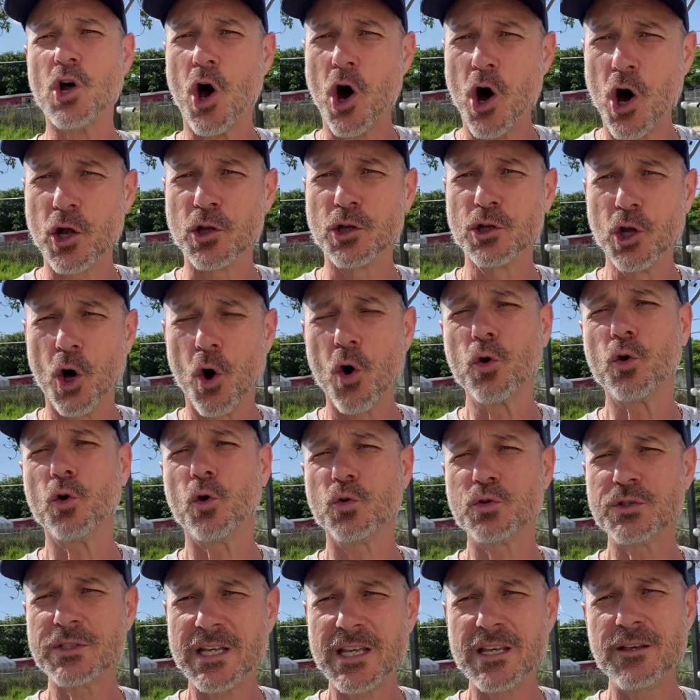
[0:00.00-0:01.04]
on
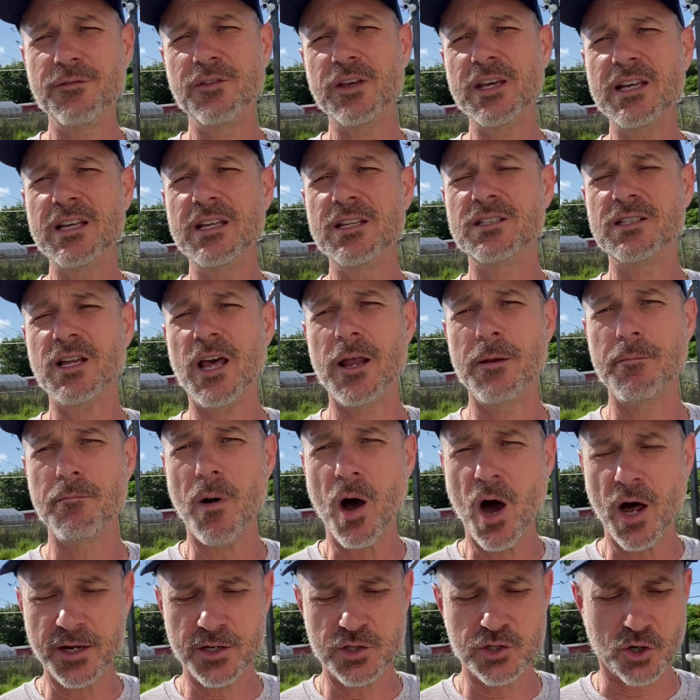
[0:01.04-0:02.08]
local TVs and
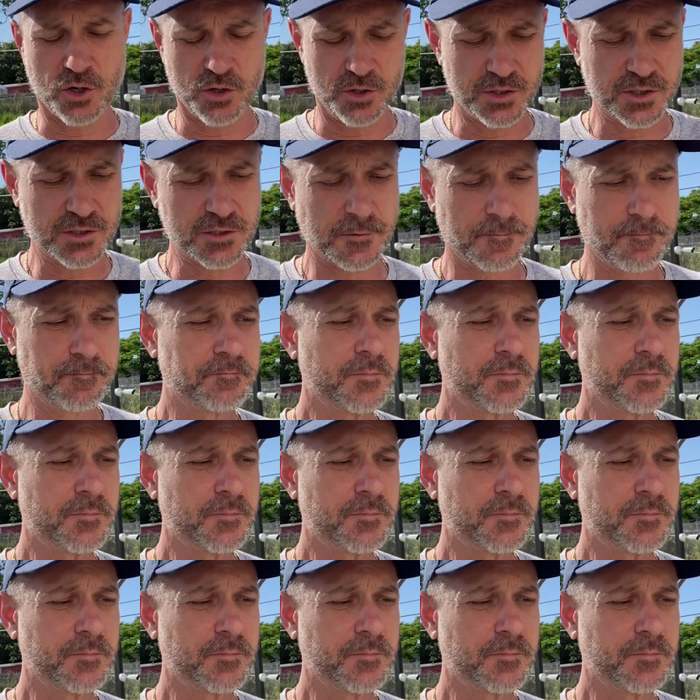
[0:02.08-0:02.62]
monitors.